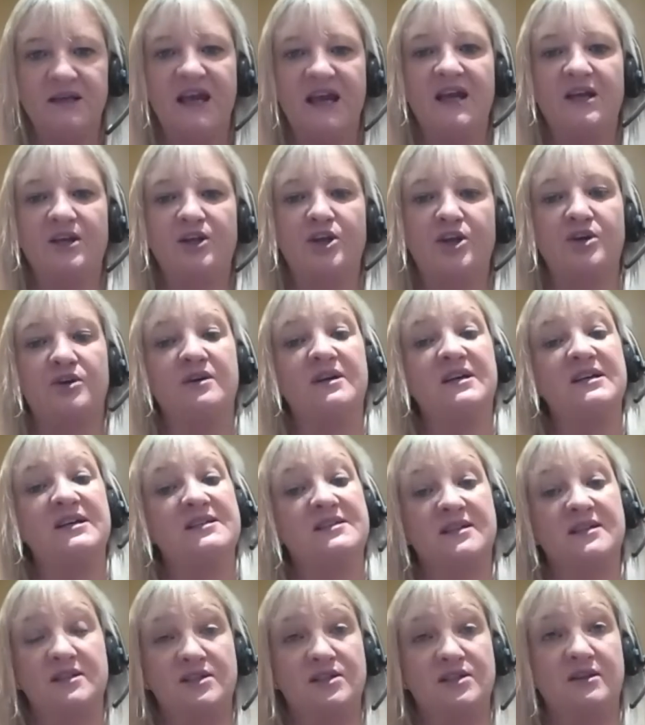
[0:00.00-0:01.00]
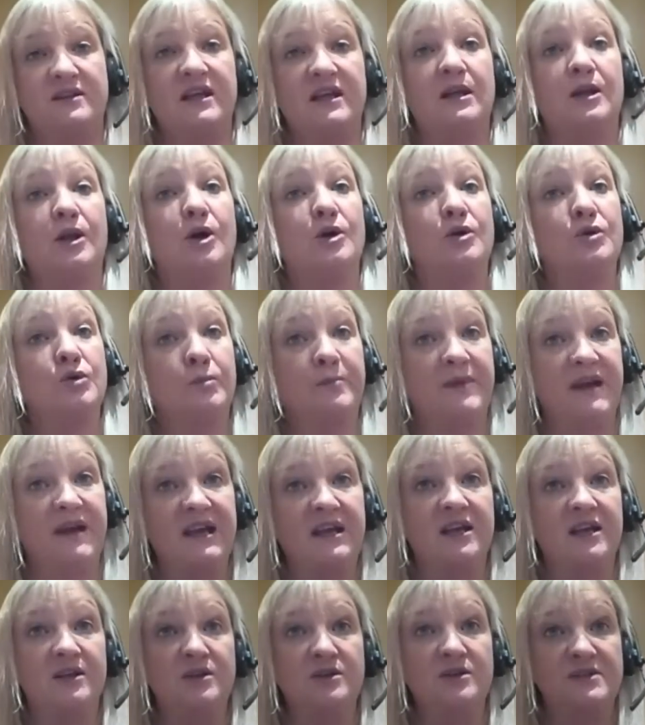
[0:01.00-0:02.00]
and couriers it to their local
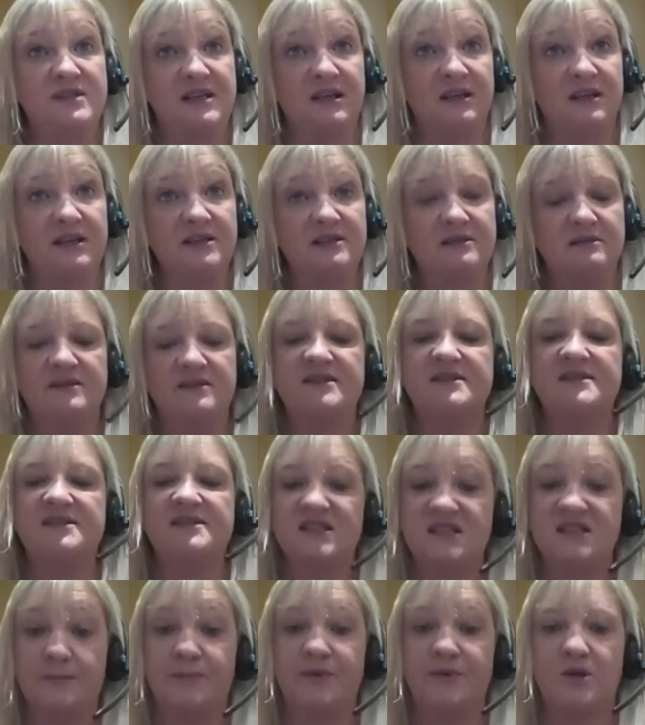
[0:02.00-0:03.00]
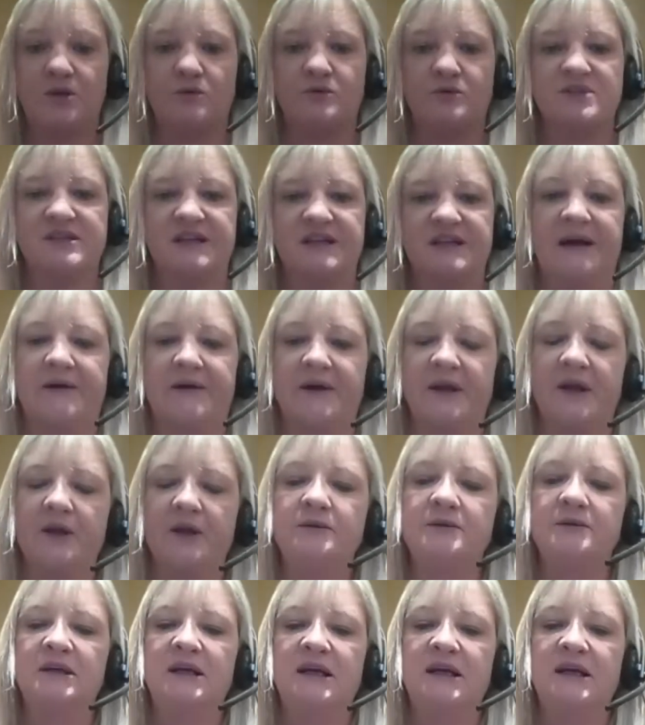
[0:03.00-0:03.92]
bank in New Zealand. This is a typical scenario.